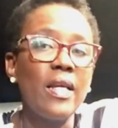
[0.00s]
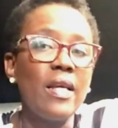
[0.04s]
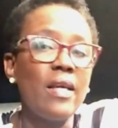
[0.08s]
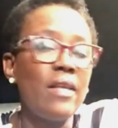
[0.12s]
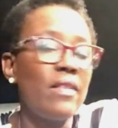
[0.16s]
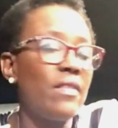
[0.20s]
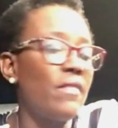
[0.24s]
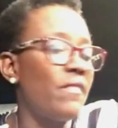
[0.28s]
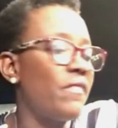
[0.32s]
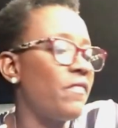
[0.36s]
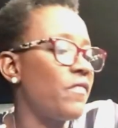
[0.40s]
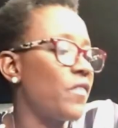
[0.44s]

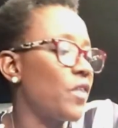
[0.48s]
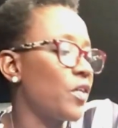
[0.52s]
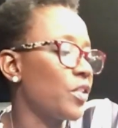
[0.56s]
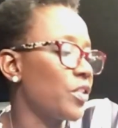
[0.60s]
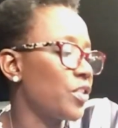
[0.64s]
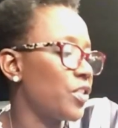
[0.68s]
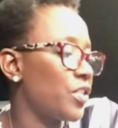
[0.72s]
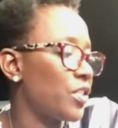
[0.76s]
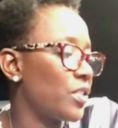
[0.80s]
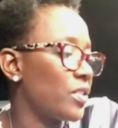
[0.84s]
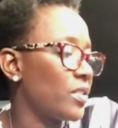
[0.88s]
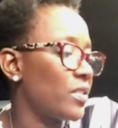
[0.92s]
The
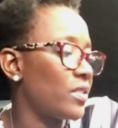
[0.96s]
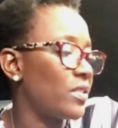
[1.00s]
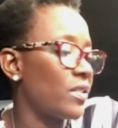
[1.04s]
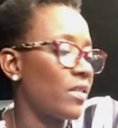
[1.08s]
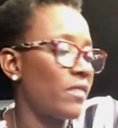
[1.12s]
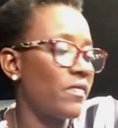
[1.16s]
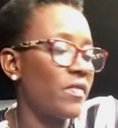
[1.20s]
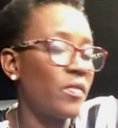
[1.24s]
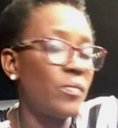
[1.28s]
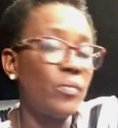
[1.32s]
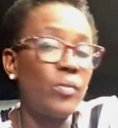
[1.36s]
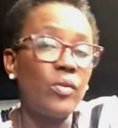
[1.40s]
functions
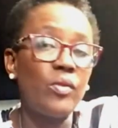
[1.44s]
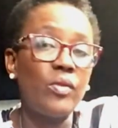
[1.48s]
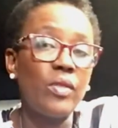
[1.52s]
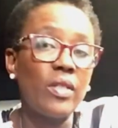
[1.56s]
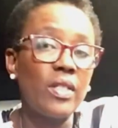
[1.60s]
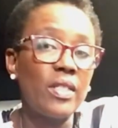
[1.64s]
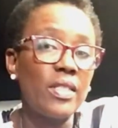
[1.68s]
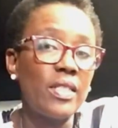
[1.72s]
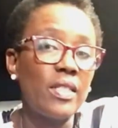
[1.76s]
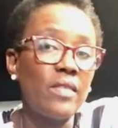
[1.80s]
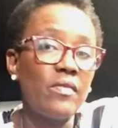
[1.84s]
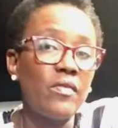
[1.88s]
of the
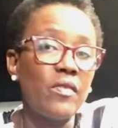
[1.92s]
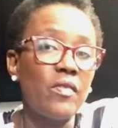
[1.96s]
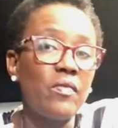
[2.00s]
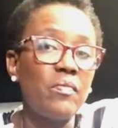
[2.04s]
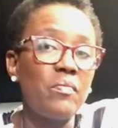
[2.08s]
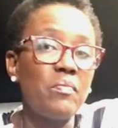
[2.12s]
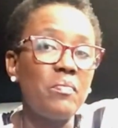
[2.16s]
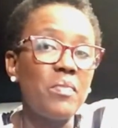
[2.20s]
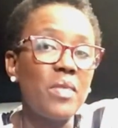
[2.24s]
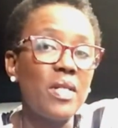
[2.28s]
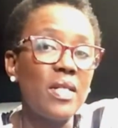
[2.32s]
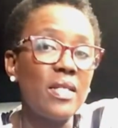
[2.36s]
Prerogative of
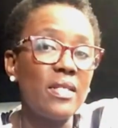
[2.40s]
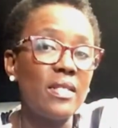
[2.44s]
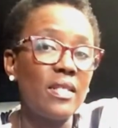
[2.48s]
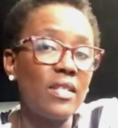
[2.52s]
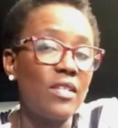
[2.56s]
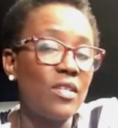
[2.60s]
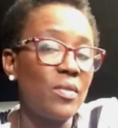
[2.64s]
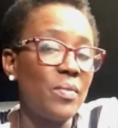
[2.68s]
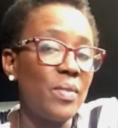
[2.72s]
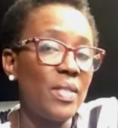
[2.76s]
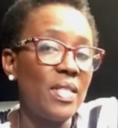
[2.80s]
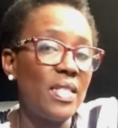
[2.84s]
Mercy
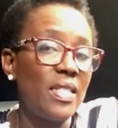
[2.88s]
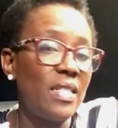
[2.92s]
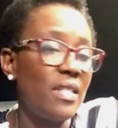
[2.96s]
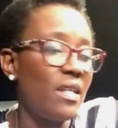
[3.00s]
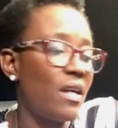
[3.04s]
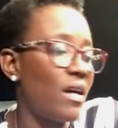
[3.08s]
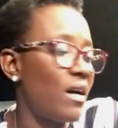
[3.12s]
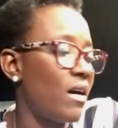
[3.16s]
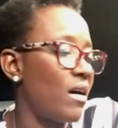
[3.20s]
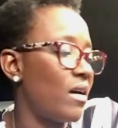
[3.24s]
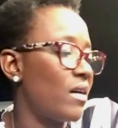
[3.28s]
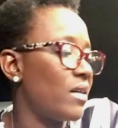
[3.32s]
Committee
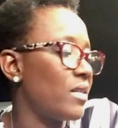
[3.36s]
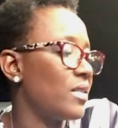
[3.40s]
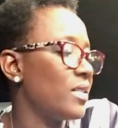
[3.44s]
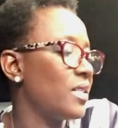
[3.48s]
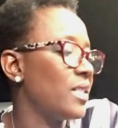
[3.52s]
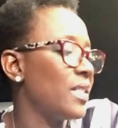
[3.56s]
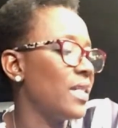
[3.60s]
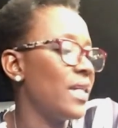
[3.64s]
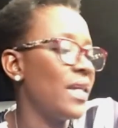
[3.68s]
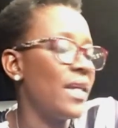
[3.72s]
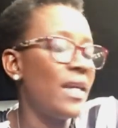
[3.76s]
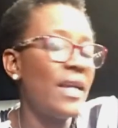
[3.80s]
are
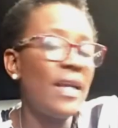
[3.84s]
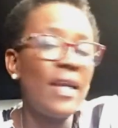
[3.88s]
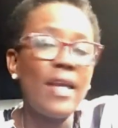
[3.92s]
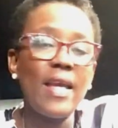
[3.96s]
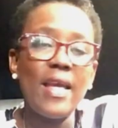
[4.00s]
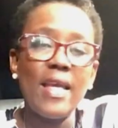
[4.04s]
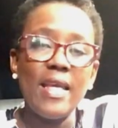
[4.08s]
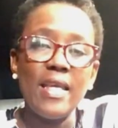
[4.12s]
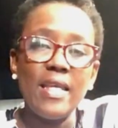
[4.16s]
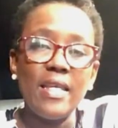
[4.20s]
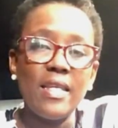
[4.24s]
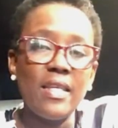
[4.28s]

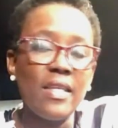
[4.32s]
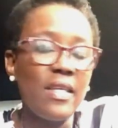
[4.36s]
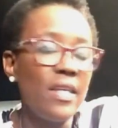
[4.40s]
a.